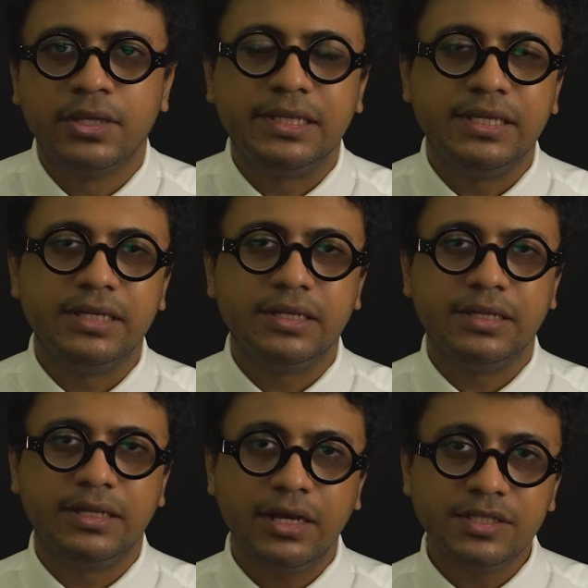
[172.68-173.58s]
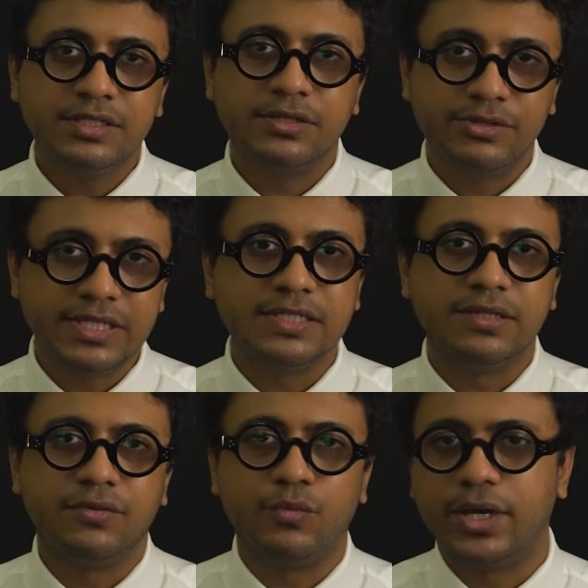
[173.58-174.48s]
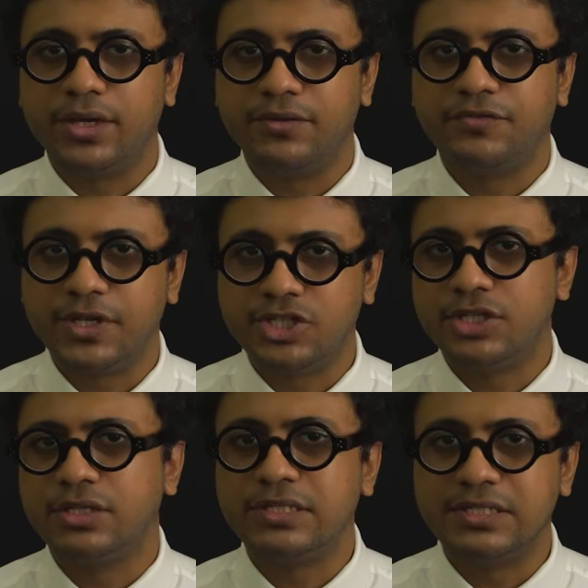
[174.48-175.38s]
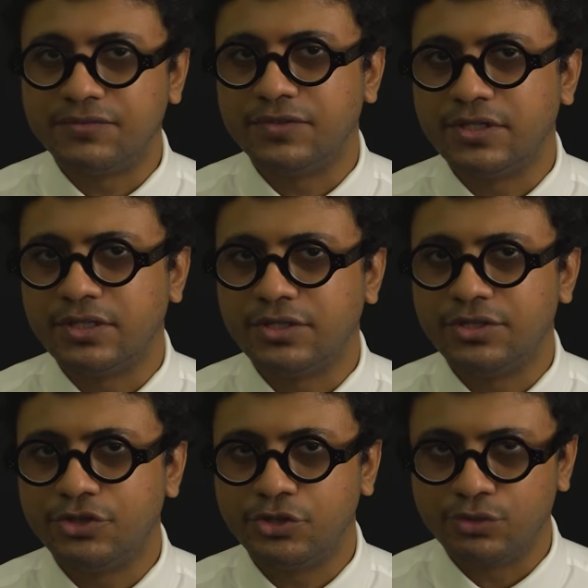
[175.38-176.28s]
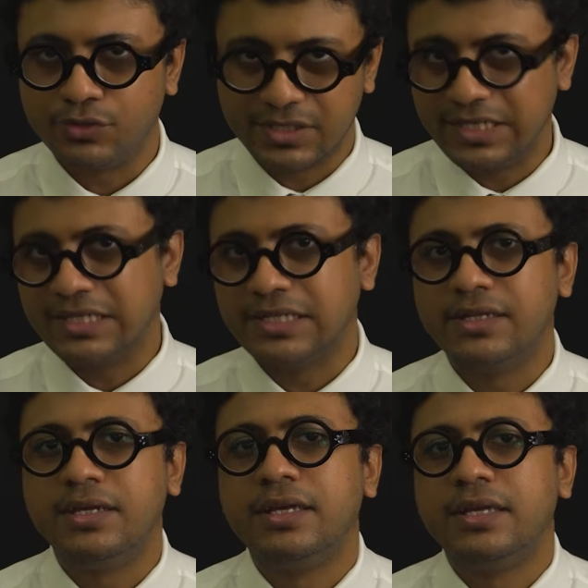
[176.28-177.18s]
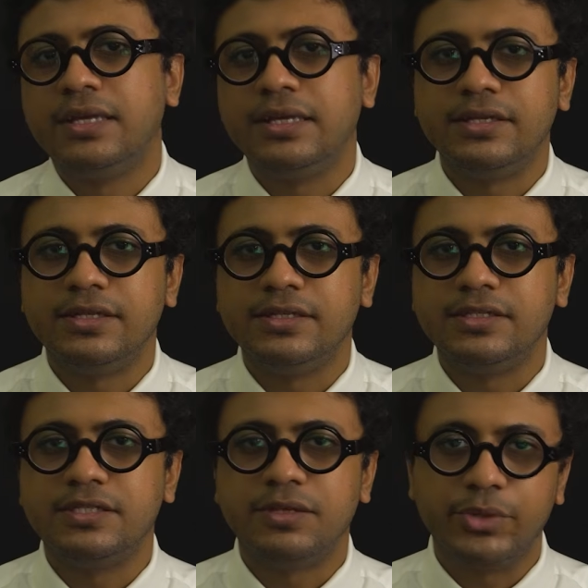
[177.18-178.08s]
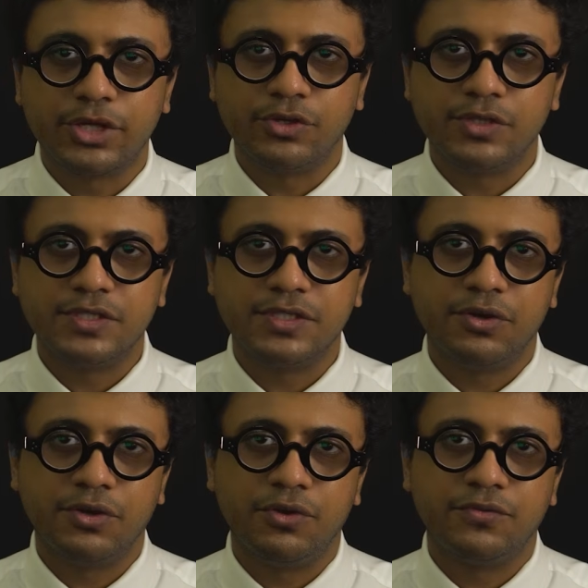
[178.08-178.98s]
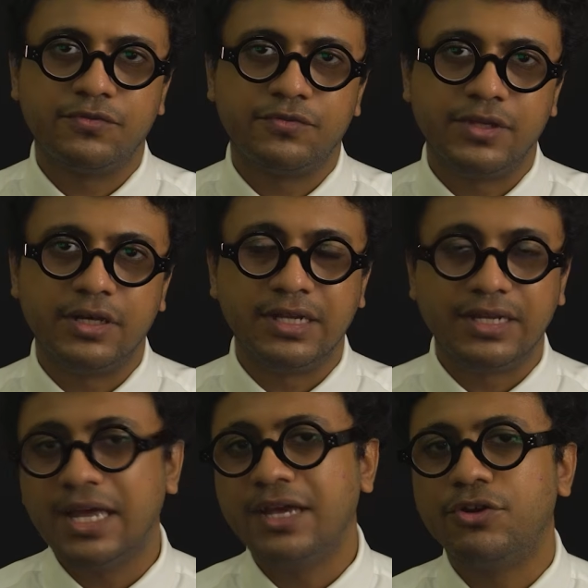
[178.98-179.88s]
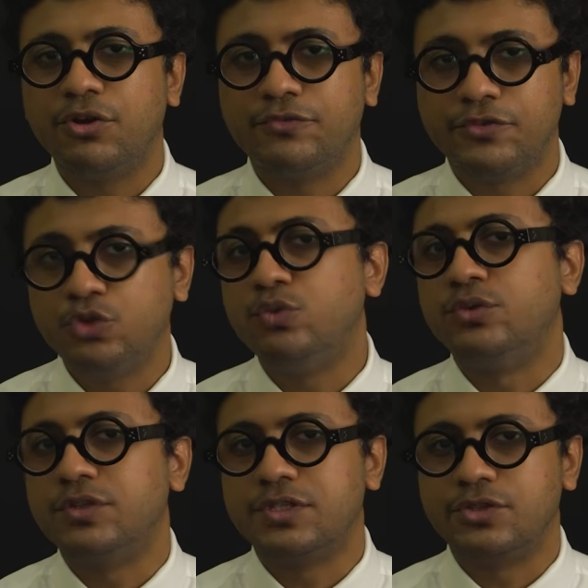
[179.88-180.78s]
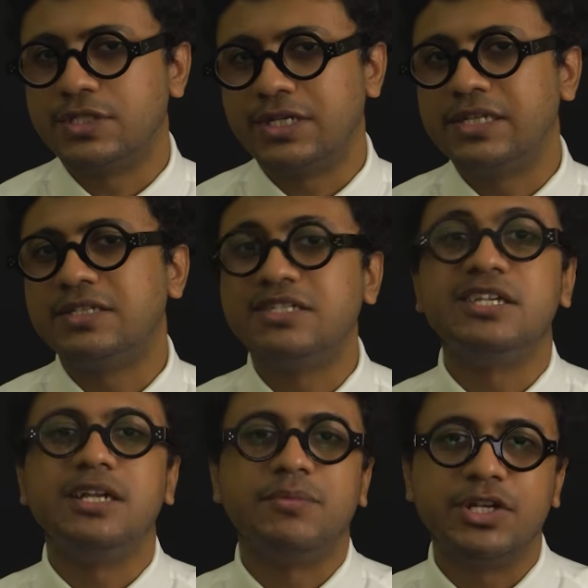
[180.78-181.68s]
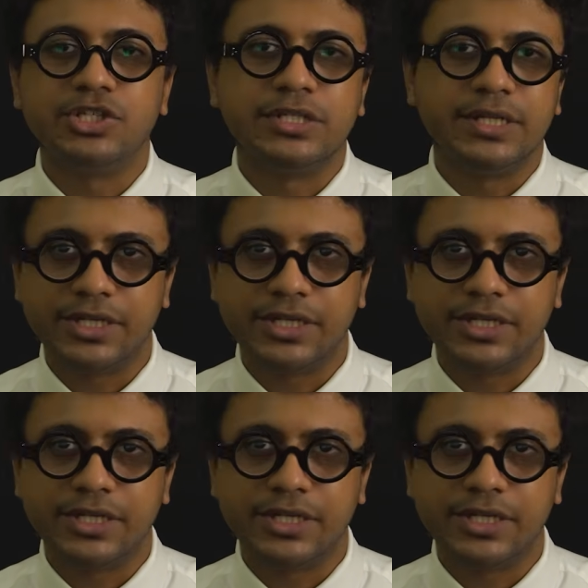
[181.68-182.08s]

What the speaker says: The last reason why fascia is difficult to study is because of a lack of tools to study its three-dimensional